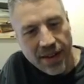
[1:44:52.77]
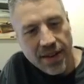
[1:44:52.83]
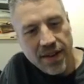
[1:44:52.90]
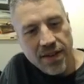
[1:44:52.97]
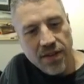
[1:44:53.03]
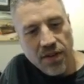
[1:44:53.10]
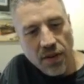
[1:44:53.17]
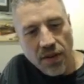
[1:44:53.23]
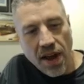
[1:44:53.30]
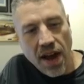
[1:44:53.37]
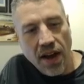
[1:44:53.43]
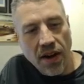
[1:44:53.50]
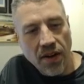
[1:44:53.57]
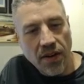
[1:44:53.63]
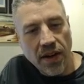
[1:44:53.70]
So
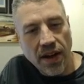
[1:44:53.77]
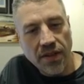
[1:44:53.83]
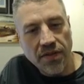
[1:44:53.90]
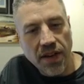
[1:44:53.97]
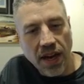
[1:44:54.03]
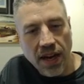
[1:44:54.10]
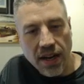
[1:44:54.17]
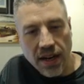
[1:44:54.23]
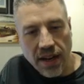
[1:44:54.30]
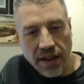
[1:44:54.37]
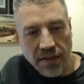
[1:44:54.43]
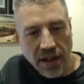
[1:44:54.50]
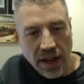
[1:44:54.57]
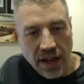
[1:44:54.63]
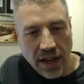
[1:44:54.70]
now I've got
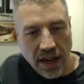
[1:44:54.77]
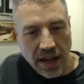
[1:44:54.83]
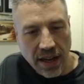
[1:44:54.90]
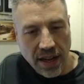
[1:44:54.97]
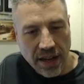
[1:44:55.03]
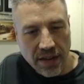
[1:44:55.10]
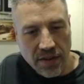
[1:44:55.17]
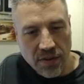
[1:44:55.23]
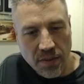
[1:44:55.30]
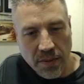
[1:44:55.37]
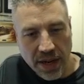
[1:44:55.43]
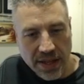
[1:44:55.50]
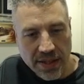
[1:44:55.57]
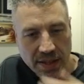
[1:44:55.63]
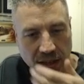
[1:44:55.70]
guidelines for
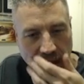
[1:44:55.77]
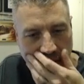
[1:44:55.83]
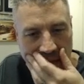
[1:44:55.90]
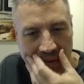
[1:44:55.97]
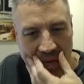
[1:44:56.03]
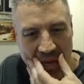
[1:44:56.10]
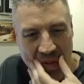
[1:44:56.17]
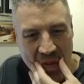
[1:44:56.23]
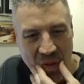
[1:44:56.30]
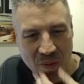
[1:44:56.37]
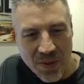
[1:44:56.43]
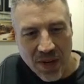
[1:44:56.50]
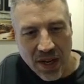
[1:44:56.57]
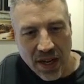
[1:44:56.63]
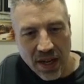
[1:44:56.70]
myself
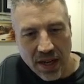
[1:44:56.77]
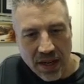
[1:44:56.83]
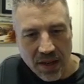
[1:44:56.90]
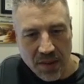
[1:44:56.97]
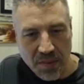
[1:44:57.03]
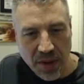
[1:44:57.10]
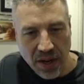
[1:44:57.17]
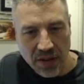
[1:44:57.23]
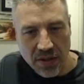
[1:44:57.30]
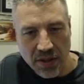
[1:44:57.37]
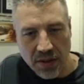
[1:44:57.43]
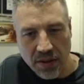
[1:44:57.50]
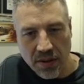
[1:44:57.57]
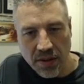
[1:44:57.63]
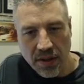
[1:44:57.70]
to compare
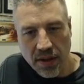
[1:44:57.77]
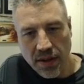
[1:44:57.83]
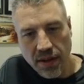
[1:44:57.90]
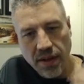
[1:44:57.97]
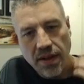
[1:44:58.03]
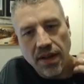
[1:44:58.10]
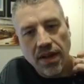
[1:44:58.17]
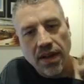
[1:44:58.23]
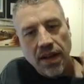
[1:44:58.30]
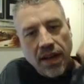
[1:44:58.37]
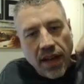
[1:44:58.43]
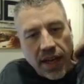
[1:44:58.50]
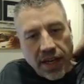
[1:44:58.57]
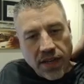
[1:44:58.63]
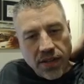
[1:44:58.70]
to, and
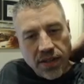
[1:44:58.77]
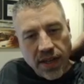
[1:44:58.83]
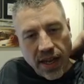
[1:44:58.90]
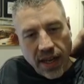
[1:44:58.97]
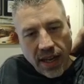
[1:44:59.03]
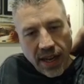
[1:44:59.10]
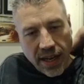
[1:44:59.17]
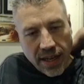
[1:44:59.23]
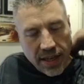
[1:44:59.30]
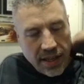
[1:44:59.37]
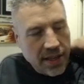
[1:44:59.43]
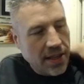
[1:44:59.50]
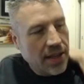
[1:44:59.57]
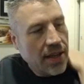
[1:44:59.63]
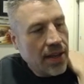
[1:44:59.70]
like you said, like
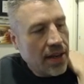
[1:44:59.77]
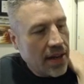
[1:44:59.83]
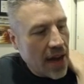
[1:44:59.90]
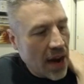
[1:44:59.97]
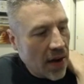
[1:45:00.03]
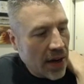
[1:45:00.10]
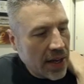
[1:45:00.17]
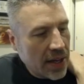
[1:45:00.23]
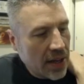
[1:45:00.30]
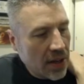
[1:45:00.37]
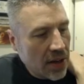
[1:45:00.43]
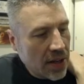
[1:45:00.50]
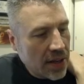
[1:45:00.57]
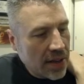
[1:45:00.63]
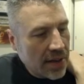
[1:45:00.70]
now I can
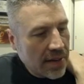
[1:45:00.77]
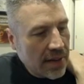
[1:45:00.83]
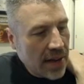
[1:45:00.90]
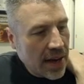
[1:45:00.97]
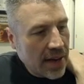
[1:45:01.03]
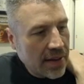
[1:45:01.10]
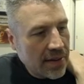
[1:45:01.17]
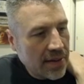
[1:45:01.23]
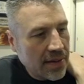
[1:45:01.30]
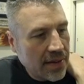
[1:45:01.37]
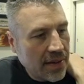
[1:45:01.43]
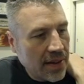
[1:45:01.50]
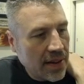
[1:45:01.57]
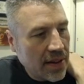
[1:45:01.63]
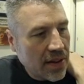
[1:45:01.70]
look at these lights and
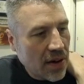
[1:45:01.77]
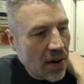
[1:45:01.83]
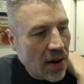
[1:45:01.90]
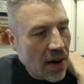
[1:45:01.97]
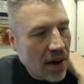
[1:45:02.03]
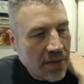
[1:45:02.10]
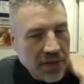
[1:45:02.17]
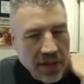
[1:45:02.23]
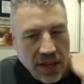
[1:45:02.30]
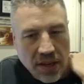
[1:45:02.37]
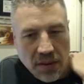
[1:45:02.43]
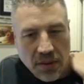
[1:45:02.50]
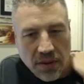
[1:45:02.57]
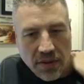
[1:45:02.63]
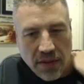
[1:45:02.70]
see that they're off, like you
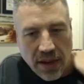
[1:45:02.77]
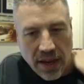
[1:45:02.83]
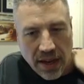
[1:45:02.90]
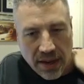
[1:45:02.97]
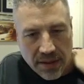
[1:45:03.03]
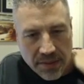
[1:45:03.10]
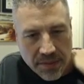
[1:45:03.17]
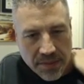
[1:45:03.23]
were saying.